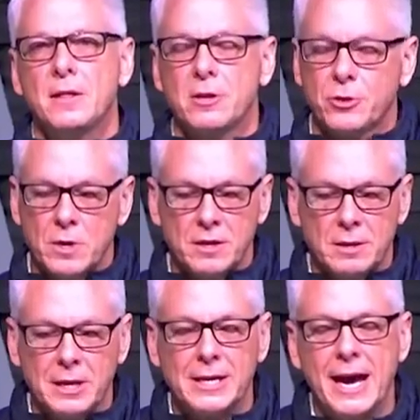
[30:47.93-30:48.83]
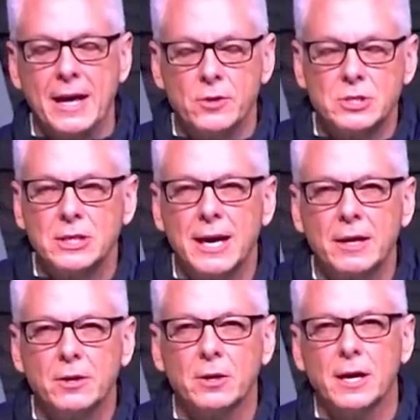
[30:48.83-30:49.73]
the three of them had gathered
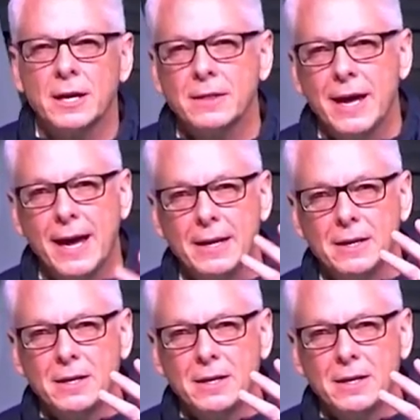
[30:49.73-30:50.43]
together and that